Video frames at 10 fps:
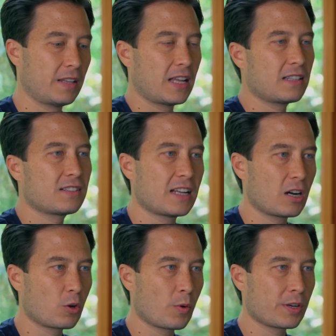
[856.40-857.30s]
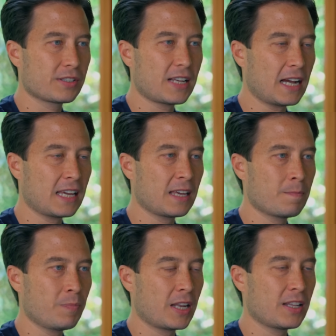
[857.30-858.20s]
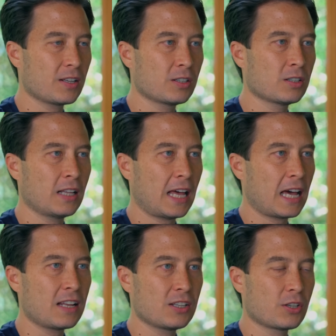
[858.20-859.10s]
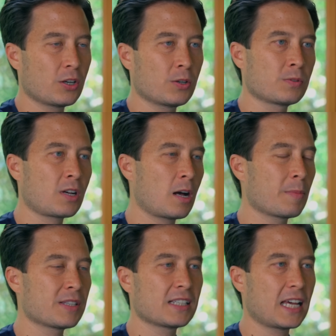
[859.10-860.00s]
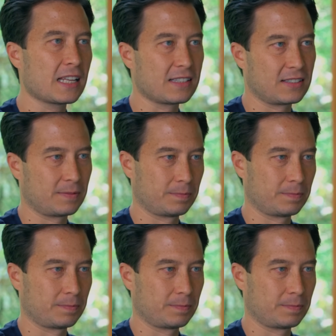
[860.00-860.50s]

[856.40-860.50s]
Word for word: And that's now going to tag him and he'll add his own comments and edits.